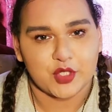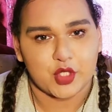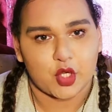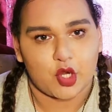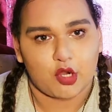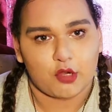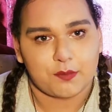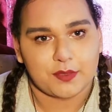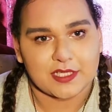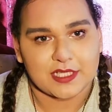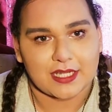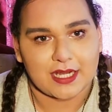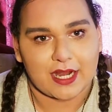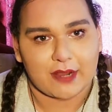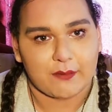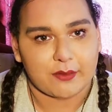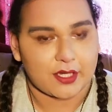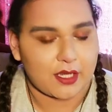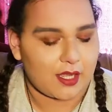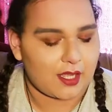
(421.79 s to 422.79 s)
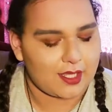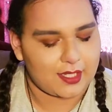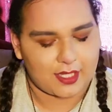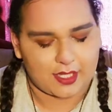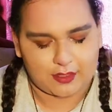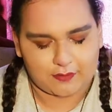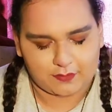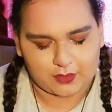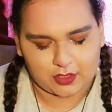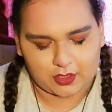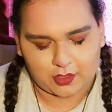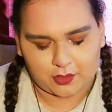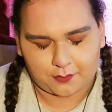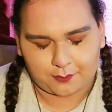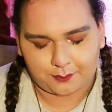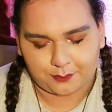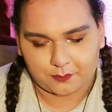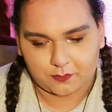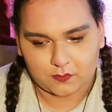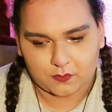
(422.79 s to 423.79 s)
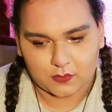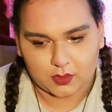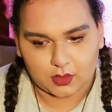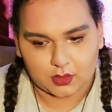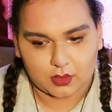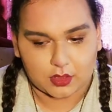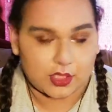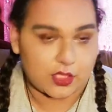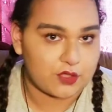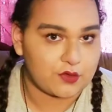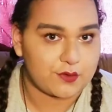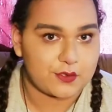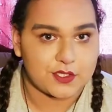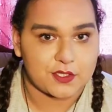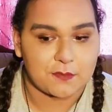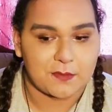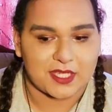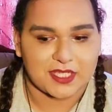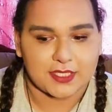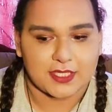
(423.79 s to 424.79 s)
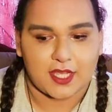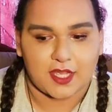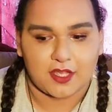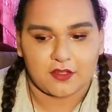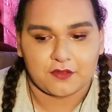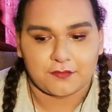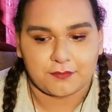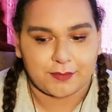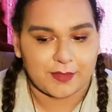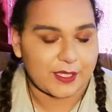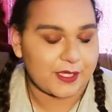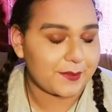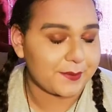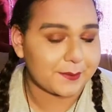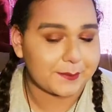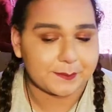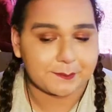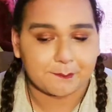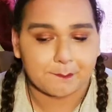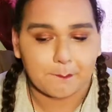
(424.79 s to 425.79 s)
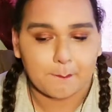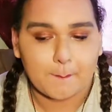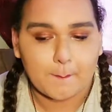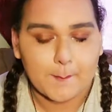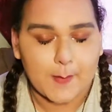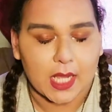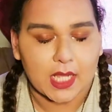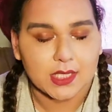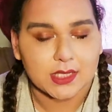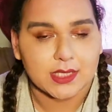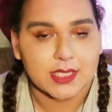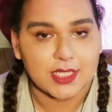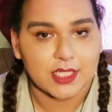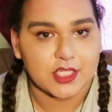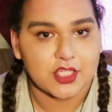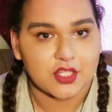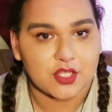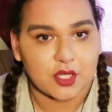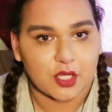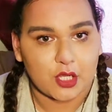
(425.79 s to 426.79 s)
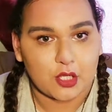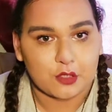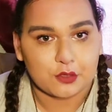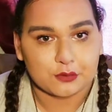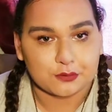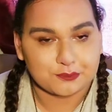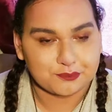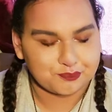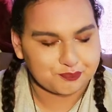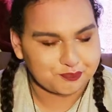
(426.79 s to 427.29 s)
tropes that I would not have, you know, used myself, but to each their own.